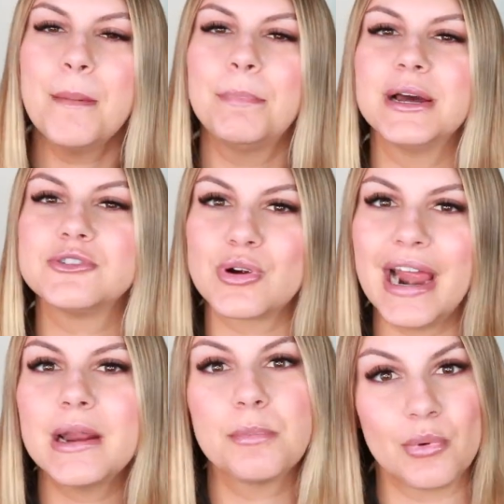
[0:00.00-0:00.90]
but
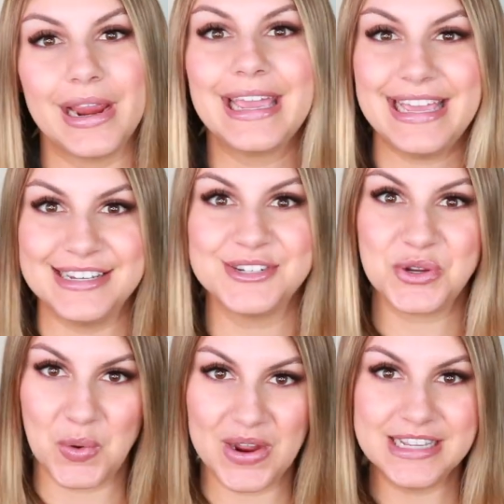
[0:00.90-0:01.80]
try to bring in
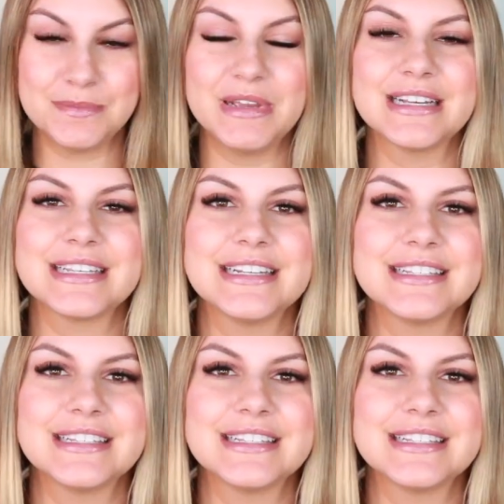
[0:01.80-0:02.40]
toys because it